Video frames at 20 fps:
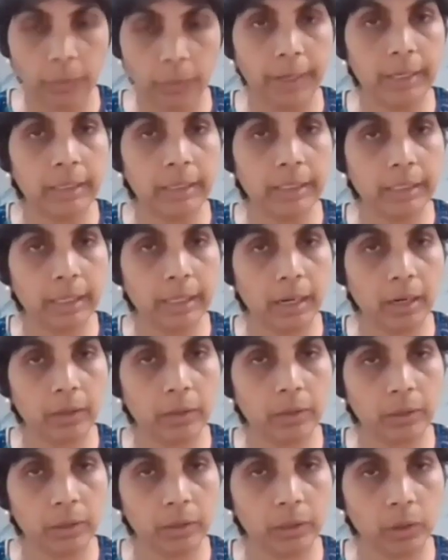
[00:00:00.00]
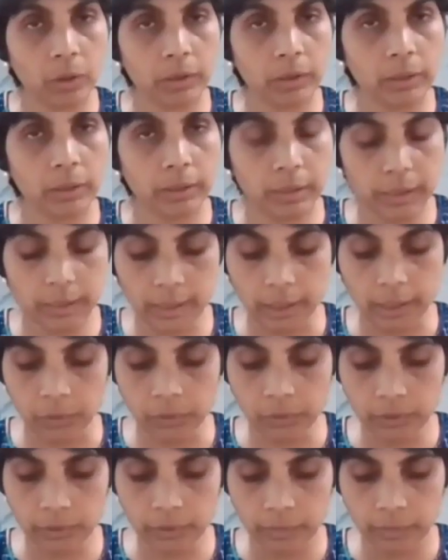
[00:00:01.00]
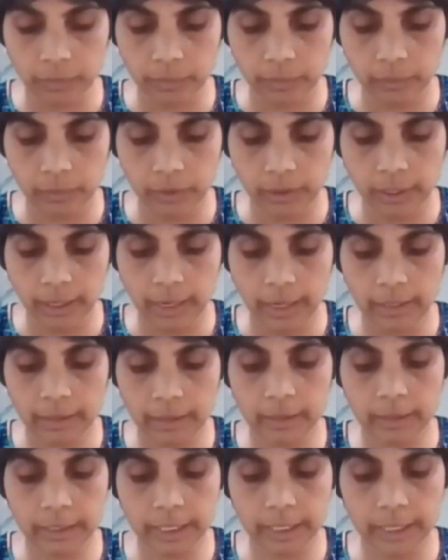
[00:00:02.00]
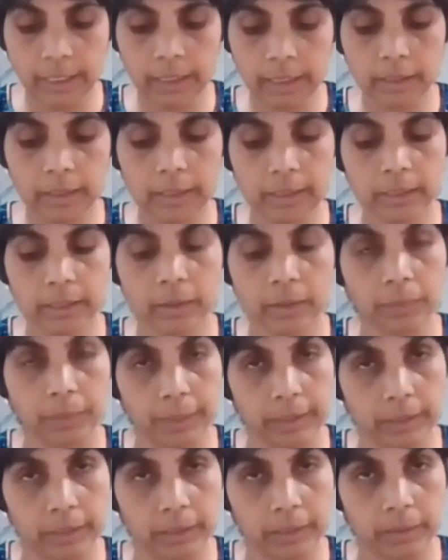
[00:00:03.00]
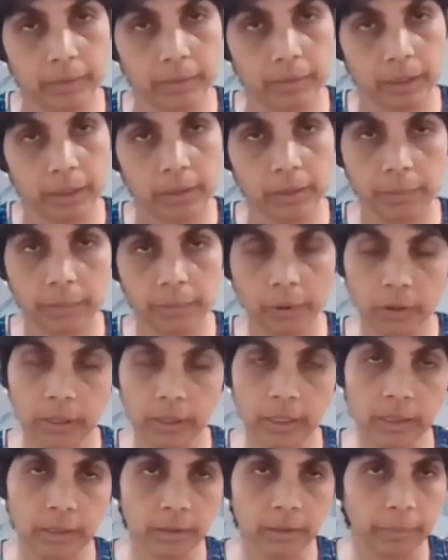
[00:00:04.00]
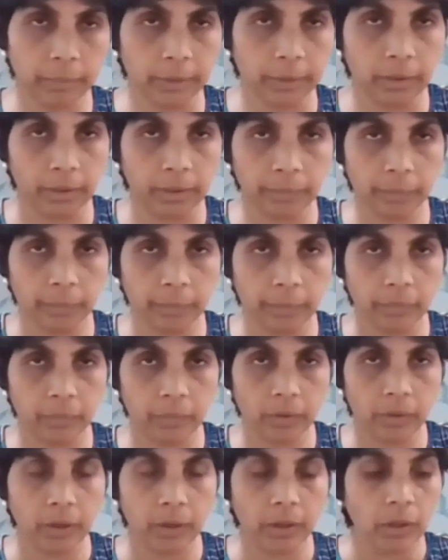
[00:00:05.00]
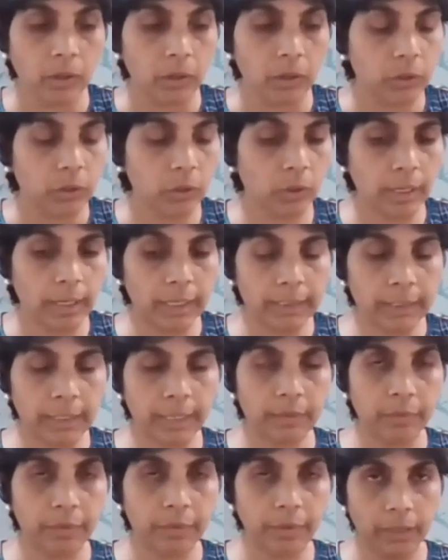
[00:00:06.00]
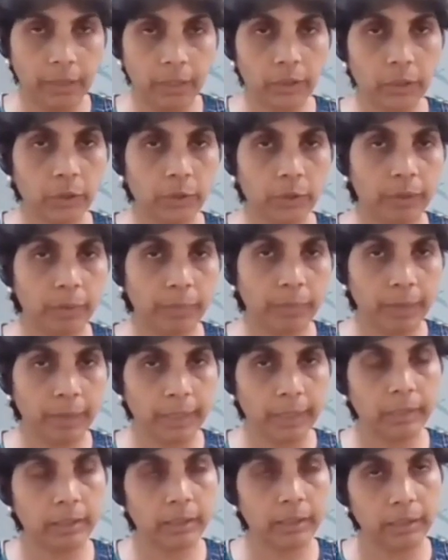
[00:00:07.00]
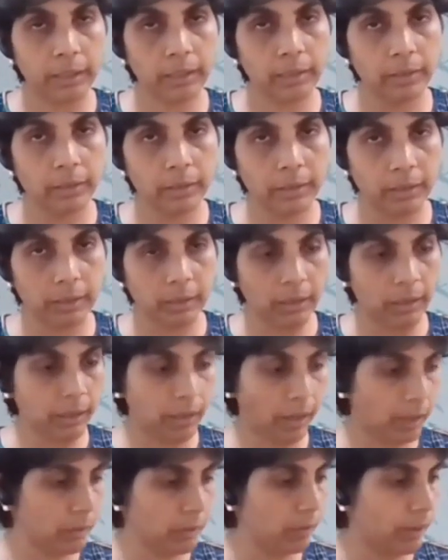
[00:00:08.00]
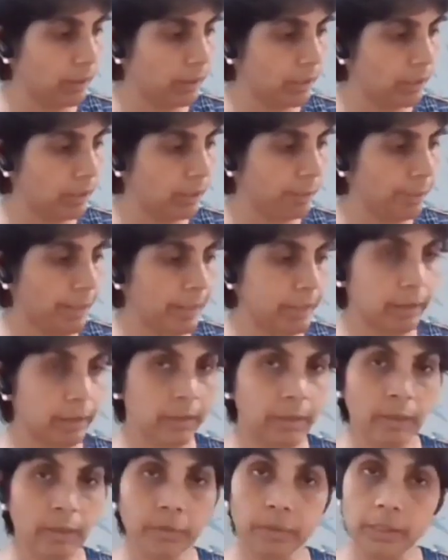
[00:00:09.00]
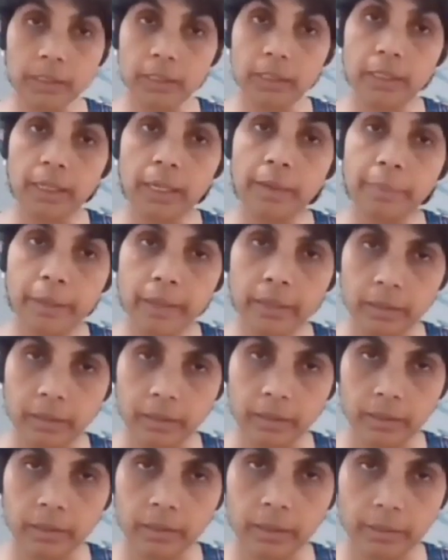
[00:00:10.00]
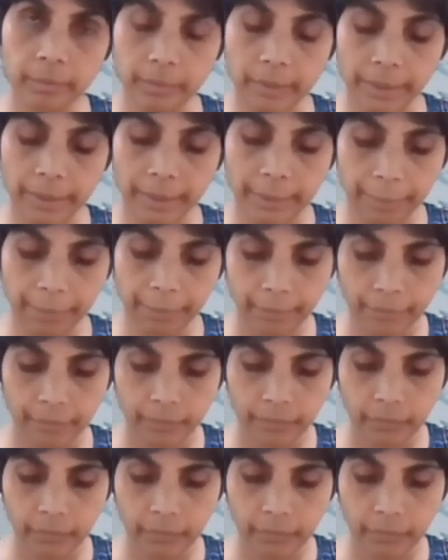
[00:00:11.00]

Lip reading: the wings are to the north and the south, and the tail is the west, and the body in the middle. So like that, for each of the mayas, there is an anuvaka, a paragraph describing that maya.